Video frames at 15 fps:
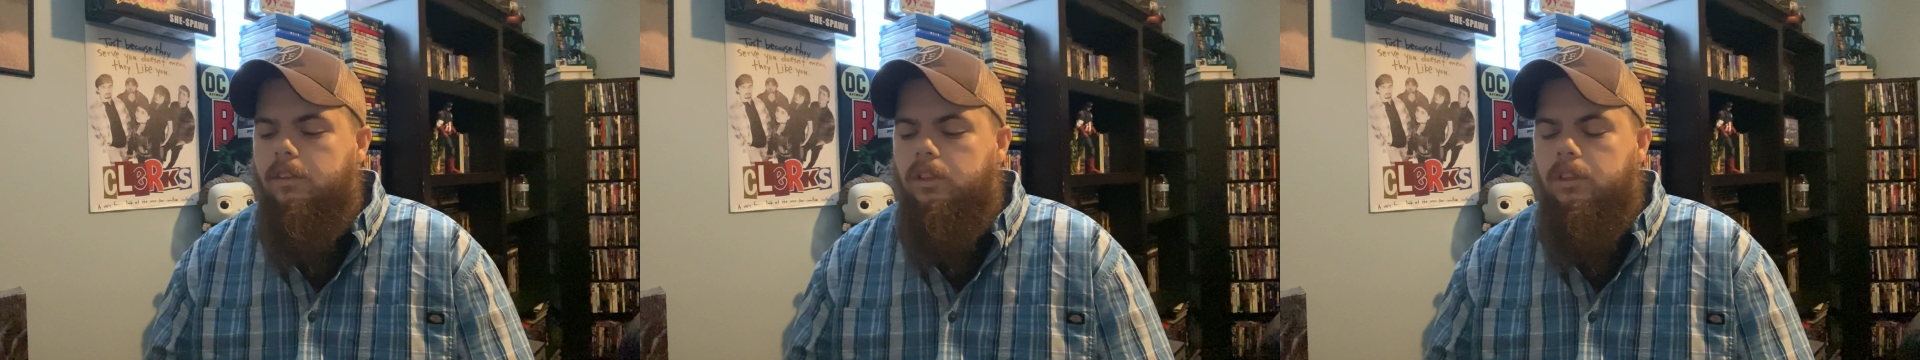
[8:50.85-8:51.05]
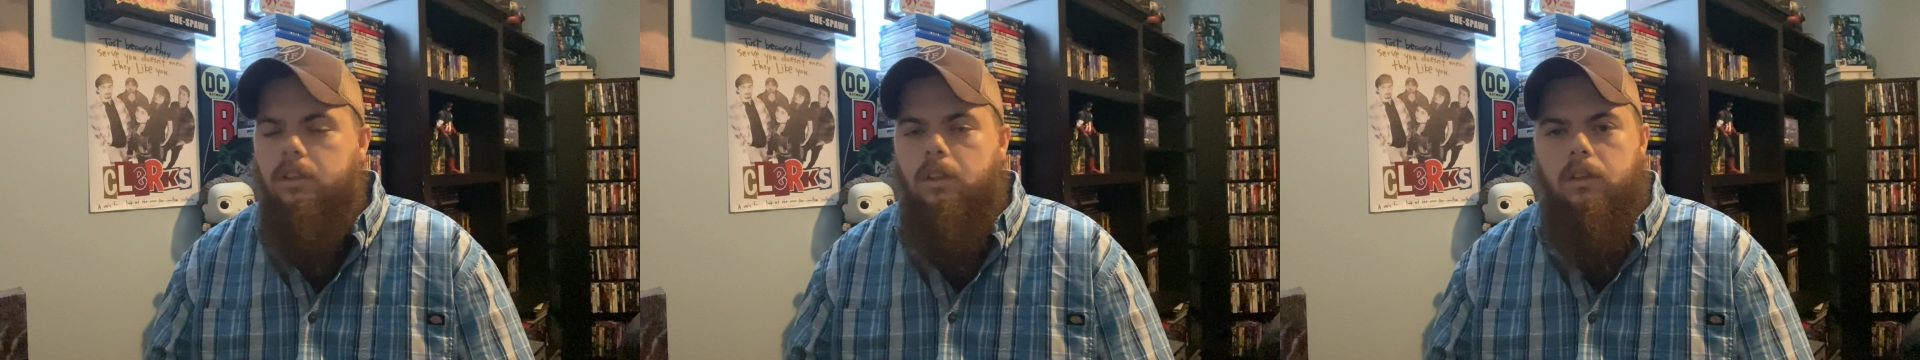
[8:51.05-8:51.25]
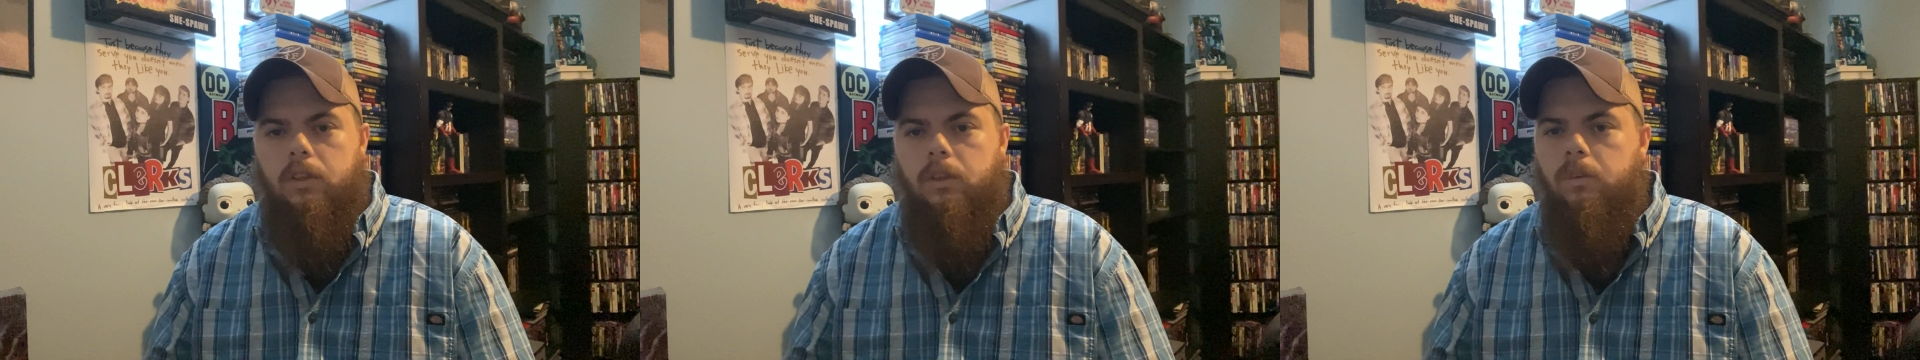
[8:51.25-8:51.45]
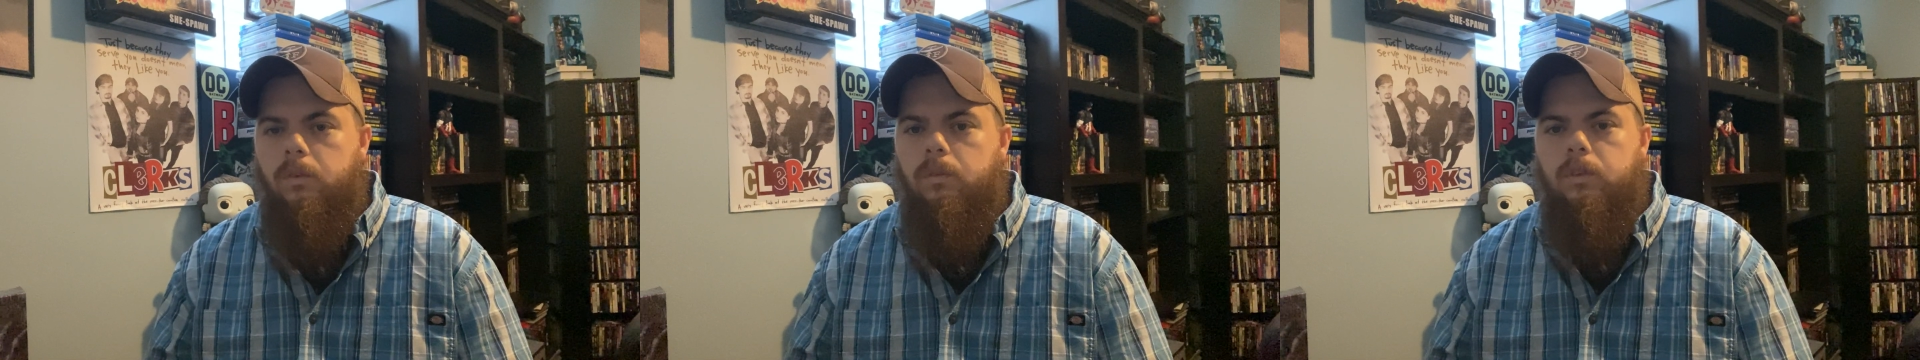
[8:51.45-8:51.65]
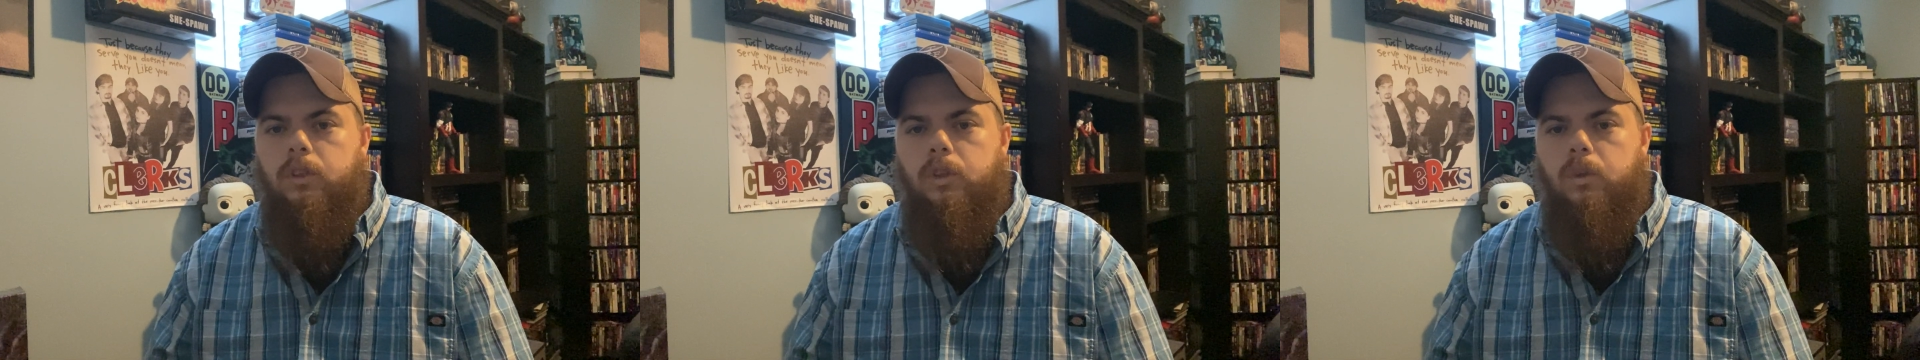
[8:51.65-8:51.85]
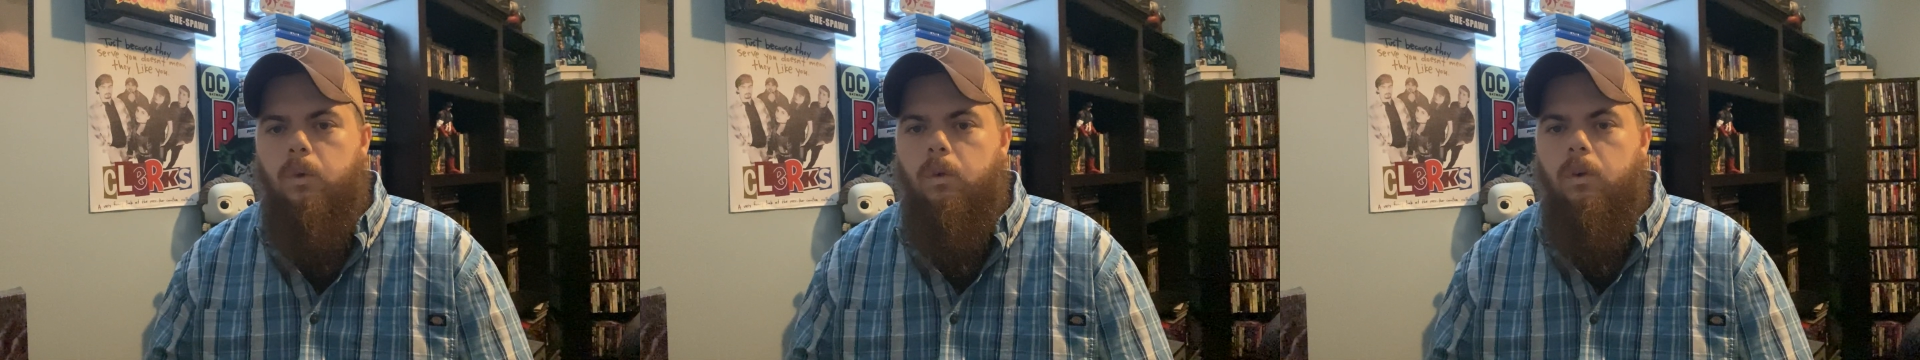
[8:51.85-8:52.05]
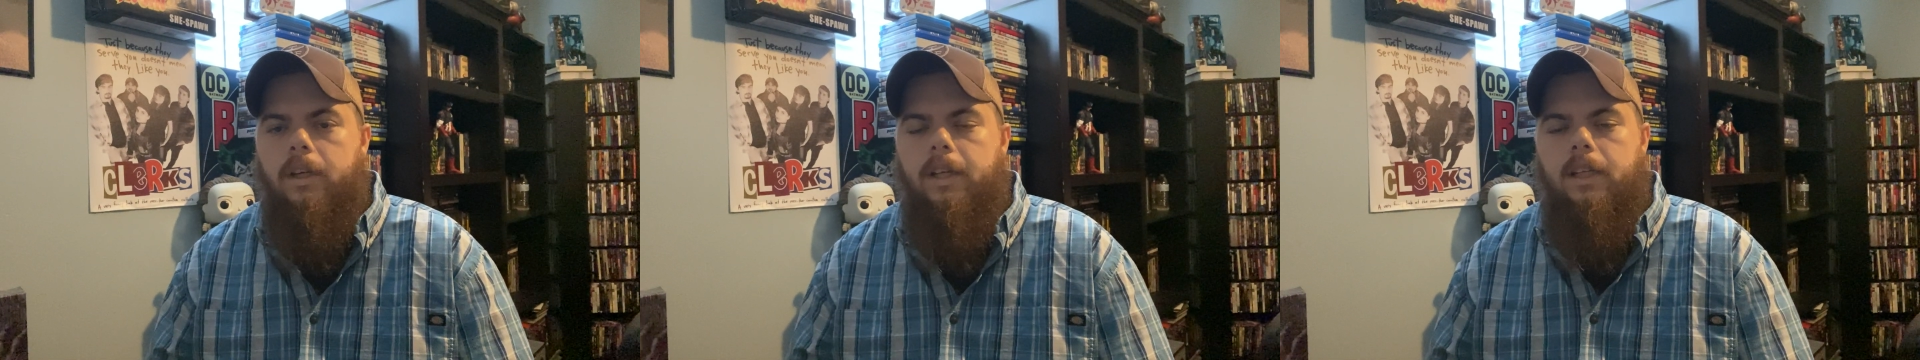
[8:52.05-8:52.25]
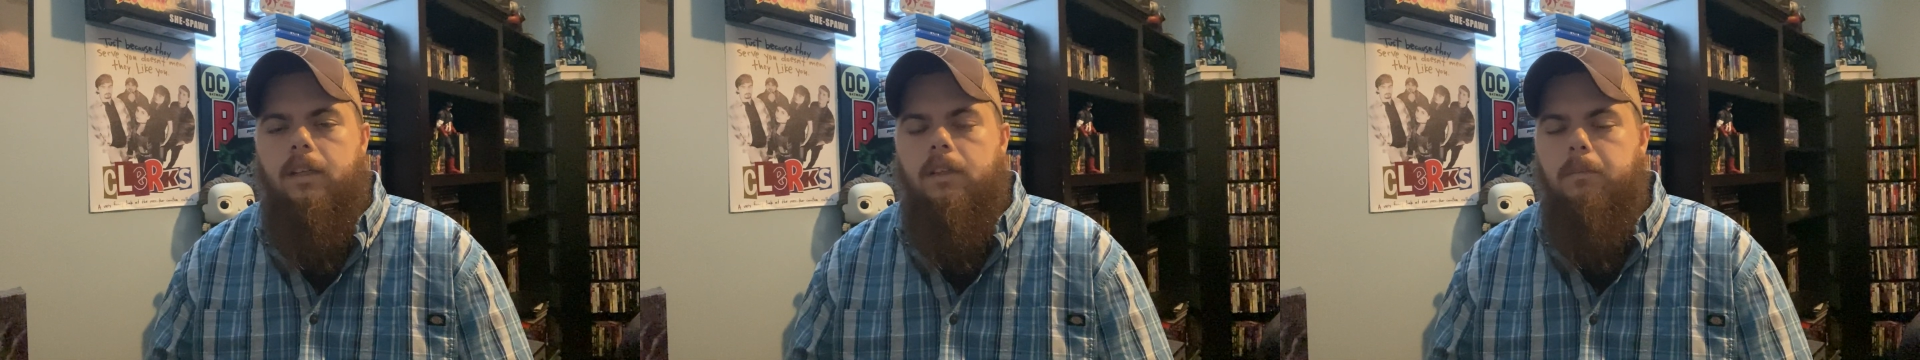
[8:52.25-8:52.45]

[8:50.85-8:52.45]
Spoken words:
just a new story